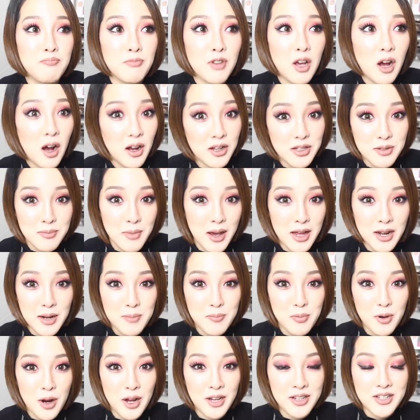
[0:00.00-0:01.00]

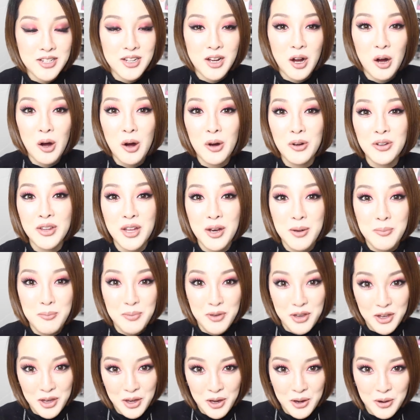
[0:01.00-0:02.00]
cosmetic brand called
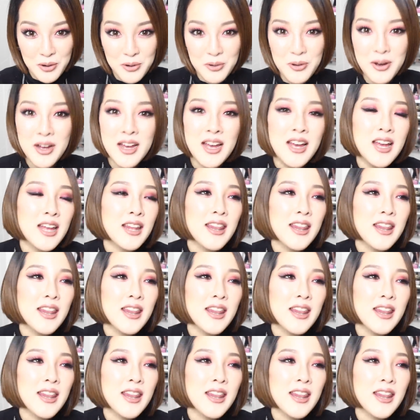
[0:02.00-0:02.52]
A'pieu.